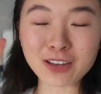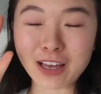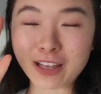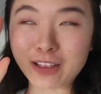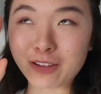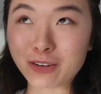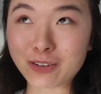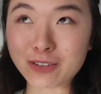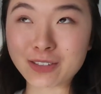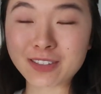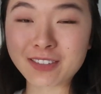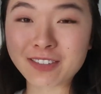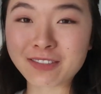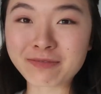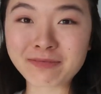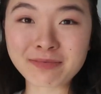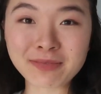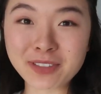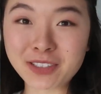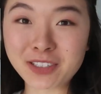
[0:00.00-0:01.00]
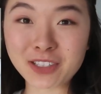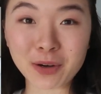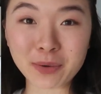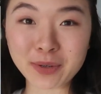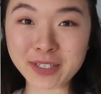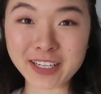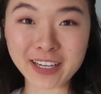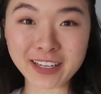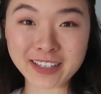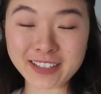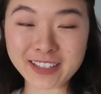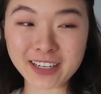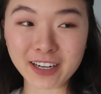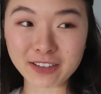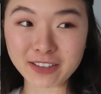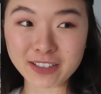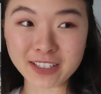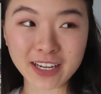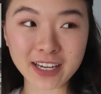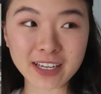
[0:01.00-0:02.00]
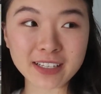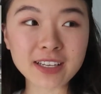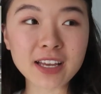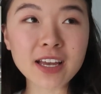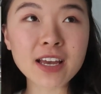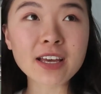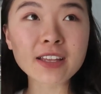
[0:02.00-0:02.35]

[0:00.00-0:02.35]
It looks so intense downstairs.